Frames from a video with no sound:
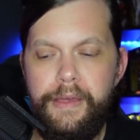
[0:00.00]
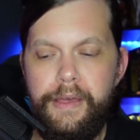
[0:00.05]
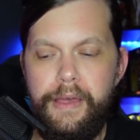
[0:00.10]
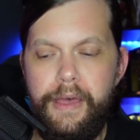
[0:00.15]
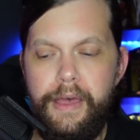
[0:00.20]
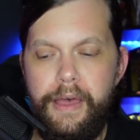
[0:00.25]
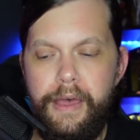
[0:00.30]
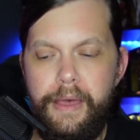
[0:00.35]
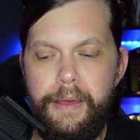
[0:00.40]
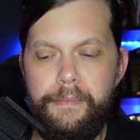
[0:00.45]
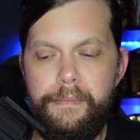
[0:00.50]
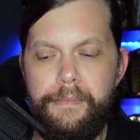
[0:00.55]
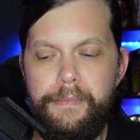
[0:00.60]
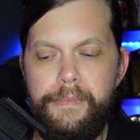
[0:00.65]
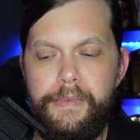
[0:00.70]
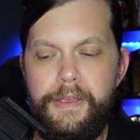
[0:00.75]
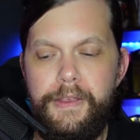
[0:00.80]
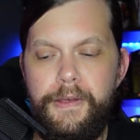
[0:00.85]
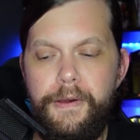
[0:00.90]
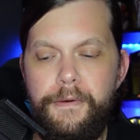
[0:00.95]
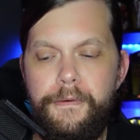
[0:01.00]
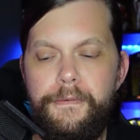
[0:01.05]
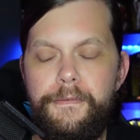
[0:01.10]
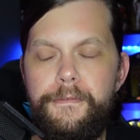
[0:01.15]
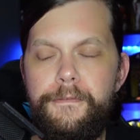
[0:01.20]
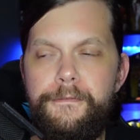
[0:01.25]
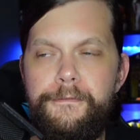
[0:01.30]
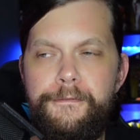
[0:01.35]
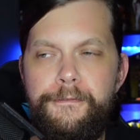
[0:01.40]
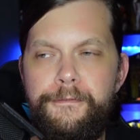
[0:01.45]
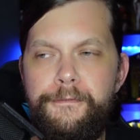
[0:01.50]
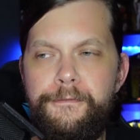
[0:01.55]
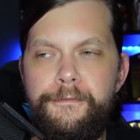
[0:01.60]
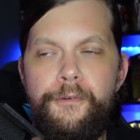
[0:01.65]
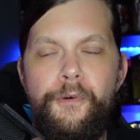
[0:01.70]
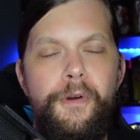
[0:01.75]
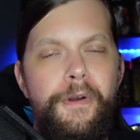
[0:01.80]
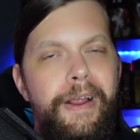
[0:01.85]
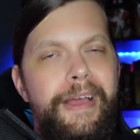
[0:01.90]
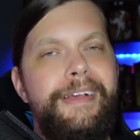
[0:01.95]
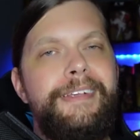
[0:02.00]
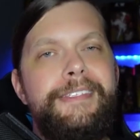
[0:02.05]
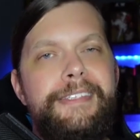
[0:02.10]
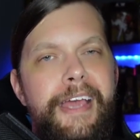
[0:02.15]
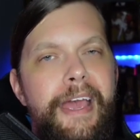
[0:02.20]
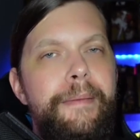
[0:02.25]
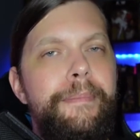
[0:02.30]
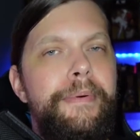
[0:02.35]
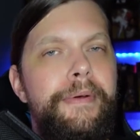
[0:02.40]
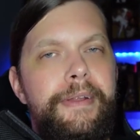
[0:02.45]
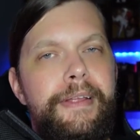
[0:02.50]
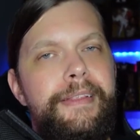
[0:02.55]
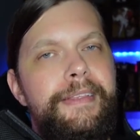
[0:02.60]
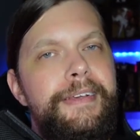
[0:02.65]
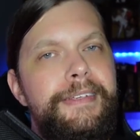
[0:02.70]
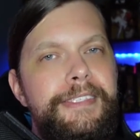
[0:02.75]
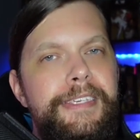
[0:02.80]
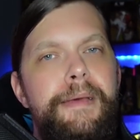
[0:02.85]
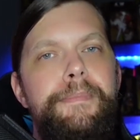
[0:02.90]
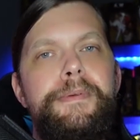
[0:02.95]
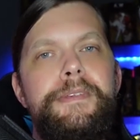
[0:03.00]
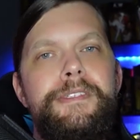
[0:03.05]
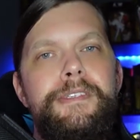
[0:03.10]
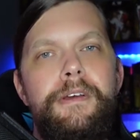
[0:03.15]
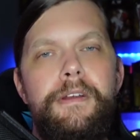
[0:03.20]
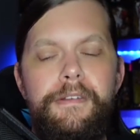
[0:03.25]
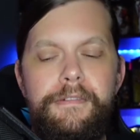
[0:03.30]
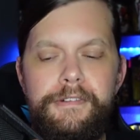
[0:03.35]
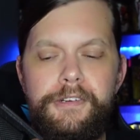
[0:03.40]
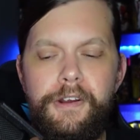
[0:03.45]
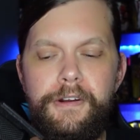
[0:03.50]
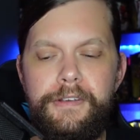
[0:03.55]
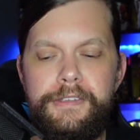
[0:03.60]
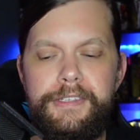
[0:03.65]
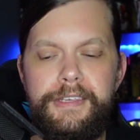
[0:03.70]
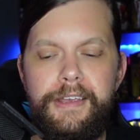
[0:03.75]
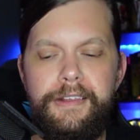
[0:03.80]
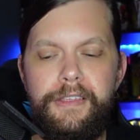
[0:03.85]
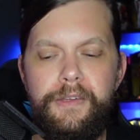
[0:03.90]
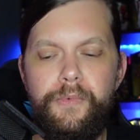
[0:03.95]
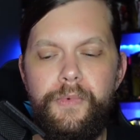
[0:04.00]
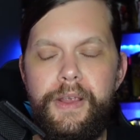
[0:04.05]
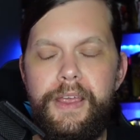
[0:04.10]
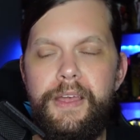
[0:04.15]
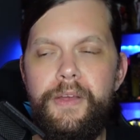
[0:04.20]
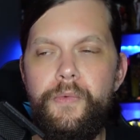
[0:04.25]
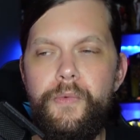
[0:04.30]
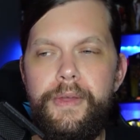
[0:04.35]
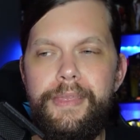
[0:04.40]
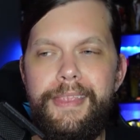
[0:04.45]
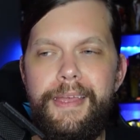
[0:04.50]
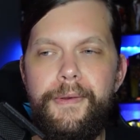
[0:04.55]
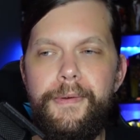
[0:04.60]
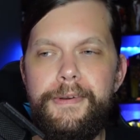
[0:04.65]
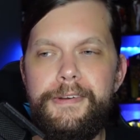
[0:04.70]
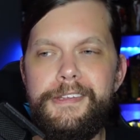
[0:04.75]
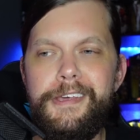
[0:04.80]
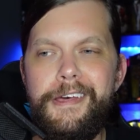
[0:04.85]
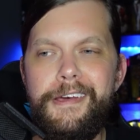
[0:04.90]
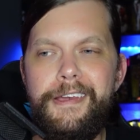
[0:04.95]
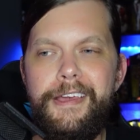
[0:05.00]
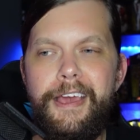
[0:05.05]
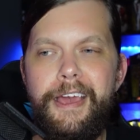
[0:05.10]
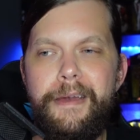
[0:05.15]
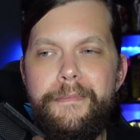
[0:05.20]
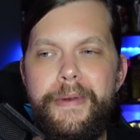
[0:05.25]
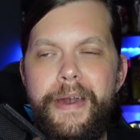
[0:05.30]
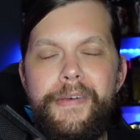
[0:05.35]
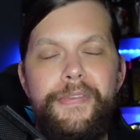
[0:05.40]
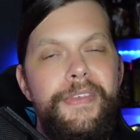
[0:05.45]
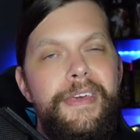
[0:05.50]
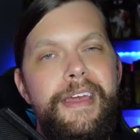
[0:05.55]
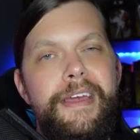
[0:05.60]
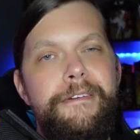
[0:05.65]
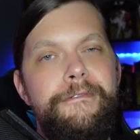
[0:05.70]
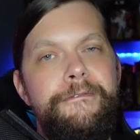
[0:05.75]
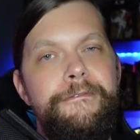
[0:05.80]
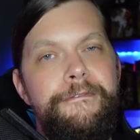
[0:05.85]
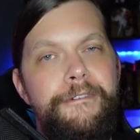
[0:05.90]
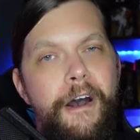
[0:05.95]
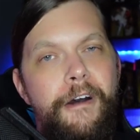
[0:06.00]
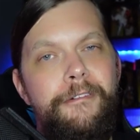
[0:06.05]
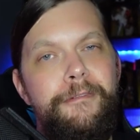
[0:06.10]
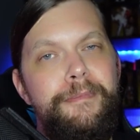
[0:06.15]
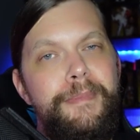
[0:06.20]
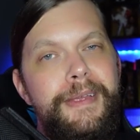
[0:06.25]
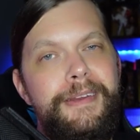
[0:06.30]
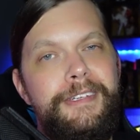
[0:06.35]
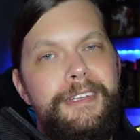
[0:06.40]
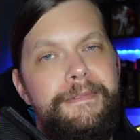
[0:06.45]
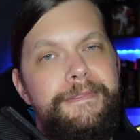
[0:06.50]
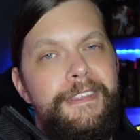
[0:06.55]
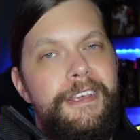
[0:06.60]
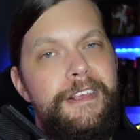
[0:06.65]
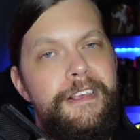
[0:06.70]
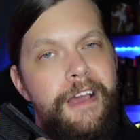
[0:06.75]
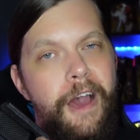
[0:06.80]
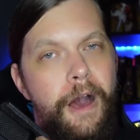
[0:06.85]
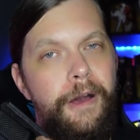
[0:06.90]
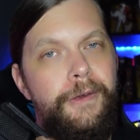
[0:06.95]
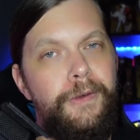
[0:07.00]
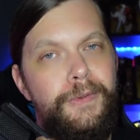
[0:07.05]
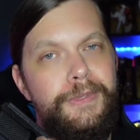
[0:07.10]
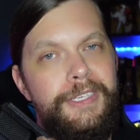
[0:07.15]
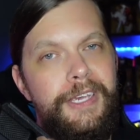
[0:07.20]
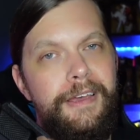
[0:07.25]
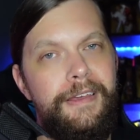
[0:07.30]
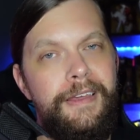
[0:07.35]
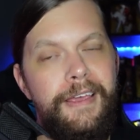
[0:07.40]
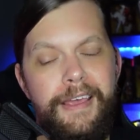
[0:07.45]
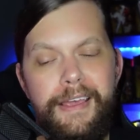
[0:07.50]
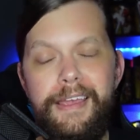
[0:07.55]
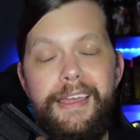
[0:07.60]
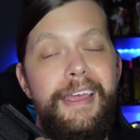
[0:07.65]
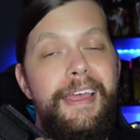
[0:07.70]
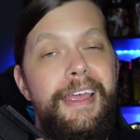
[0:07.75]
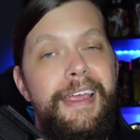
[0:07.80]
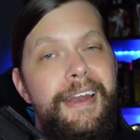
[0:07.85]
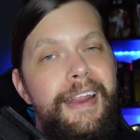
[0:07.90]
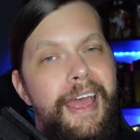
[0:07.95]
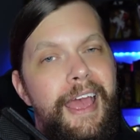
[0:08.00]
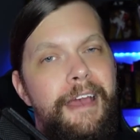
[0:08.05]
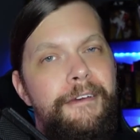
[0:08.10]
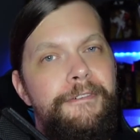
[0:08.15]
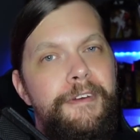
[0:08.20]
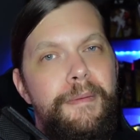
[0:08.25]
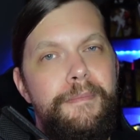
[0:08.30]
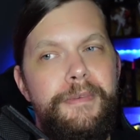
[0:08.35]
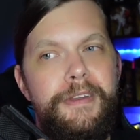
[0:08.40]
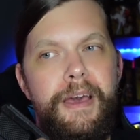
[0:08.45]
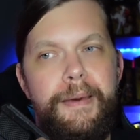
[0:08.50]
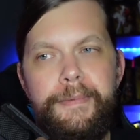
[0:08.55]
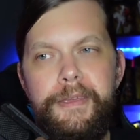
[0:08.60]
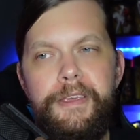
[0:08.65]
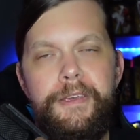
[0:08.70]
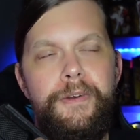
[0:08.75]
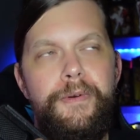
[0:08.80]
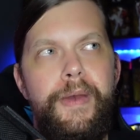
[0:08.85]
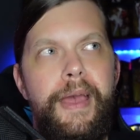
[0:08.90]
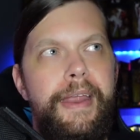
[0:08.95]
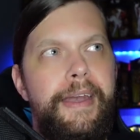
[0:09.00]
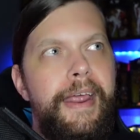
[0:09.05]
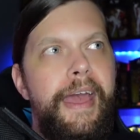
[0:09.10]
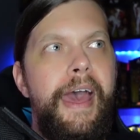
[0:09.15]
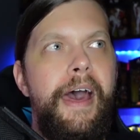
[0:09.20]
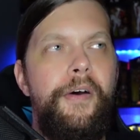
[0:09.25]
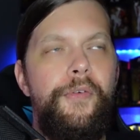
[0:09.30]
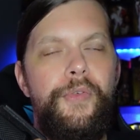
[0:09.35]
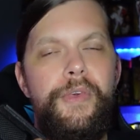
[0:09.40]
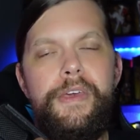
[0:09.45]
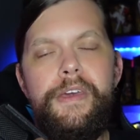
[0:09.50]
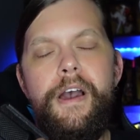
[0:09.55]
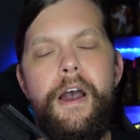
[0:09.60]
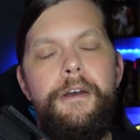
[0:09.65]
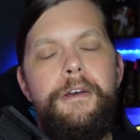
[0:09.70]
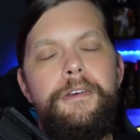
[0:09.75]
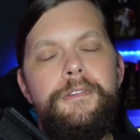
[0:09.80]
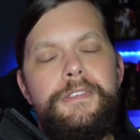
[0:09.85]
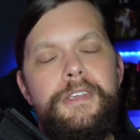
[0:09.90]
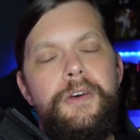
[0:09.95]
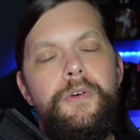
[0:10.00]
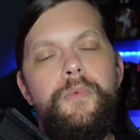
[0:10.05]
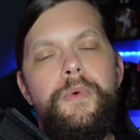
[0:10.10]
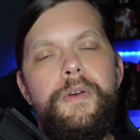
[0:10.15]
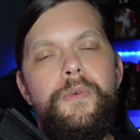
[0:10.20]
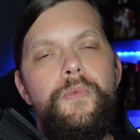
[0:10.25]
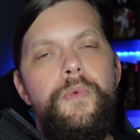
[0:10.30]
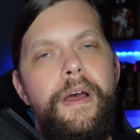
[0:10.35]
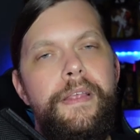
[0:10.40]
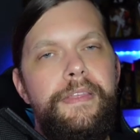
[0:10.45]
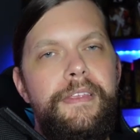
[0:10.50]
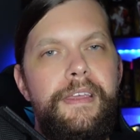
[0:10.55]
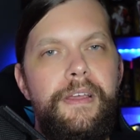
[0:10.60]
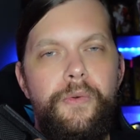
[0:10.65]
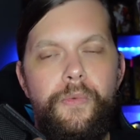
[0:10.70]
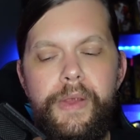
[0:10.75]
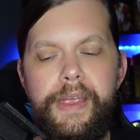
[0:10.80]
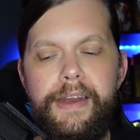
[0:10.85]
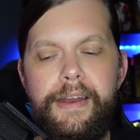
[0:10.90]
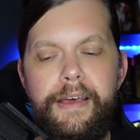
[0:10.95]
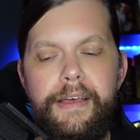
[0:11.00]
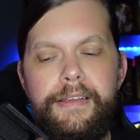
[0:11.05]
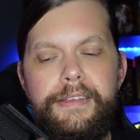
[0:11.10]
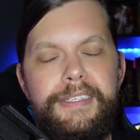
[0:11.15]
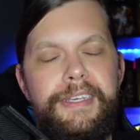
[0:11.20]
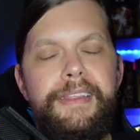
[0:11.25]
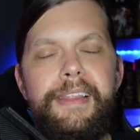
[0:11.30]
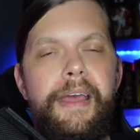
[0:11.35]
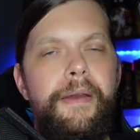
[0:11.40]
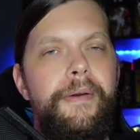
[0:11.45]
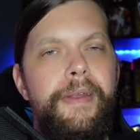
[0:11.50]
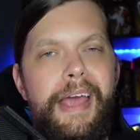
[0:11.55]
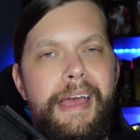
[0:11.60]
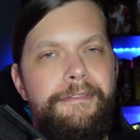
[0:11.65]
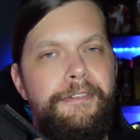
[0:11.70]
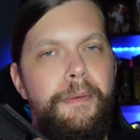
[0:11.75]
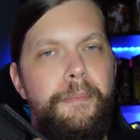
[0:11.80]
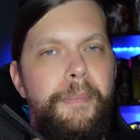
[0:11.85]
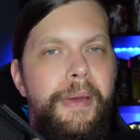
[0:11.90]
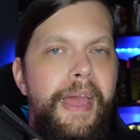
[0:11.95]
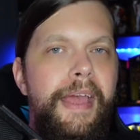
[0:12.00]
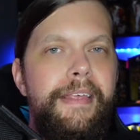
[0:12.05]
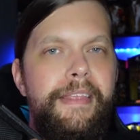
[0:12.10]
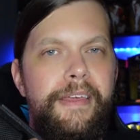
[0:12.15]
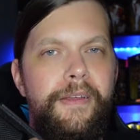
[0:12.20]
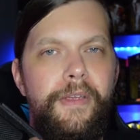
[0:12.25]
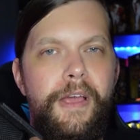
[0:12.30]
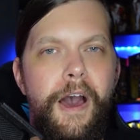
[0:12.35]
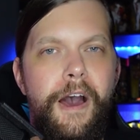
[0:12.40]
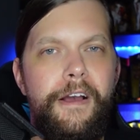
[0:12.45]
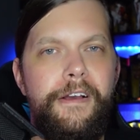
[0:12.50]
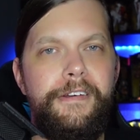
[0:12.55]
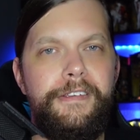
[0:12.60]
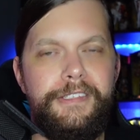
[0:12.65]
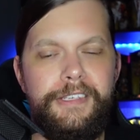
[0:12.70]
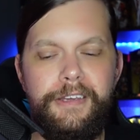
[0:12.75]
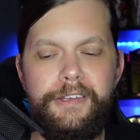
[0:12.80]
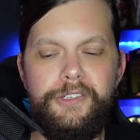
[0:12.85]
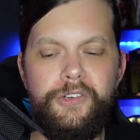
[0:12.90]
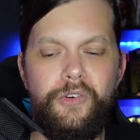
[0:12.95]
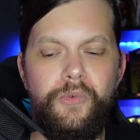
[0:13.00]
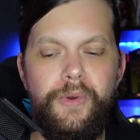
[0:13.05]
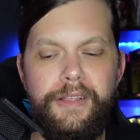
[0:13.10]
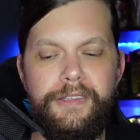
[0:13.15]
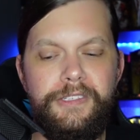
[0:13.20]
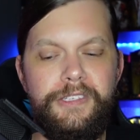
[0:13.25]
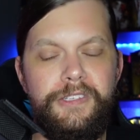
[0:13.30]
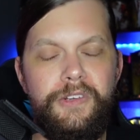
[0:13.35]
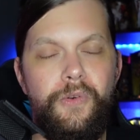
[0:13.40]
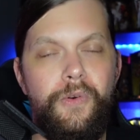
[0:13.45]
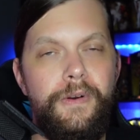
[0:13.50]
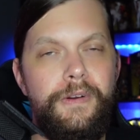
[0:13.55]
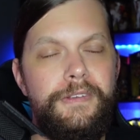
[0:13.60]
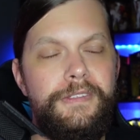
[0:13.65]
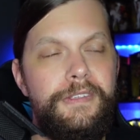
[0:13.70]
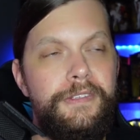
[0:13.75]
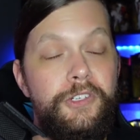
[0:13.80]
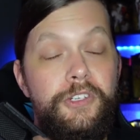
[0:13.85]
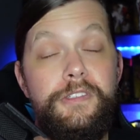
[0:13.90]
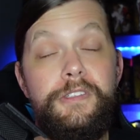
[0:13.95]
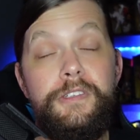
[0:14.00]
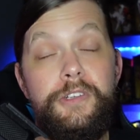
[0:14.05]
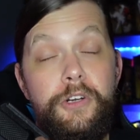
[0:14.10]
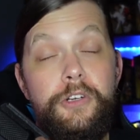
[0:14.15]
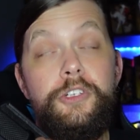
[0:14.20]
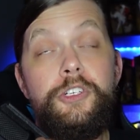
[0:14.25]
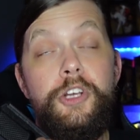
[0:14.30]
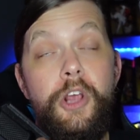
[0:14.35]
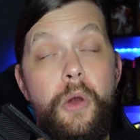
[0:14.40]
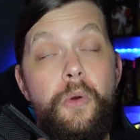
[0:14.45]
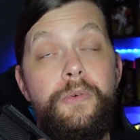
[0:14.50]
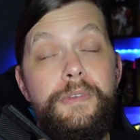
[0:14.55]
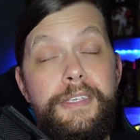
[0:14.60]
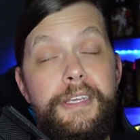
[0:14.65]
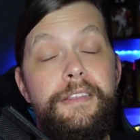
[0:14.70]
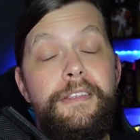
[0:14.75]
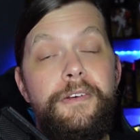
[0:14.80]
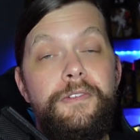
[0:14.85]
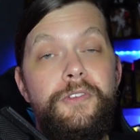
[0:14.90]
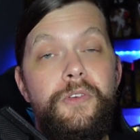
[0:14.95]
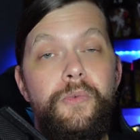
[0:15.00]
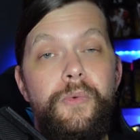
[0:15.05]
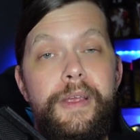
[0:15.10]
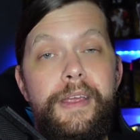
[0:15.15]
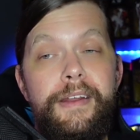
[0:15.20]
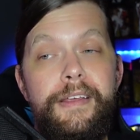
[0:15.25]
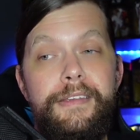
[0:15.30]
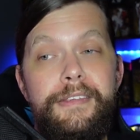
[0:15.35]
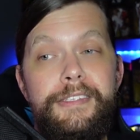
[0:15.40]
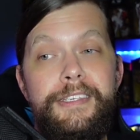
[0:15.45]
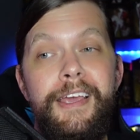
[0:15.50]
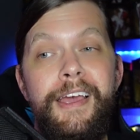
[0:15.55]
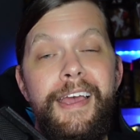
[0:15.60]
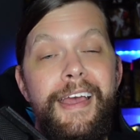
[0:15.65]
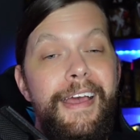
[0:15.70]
Um, you know, for example, in this episode of Dark Side of the Ring, when they were talking about the involvement of the Yakuza in FMW and how the Yakuza would run the arenas and they would have to pay the Yakuza to run stores, shows in those arenas,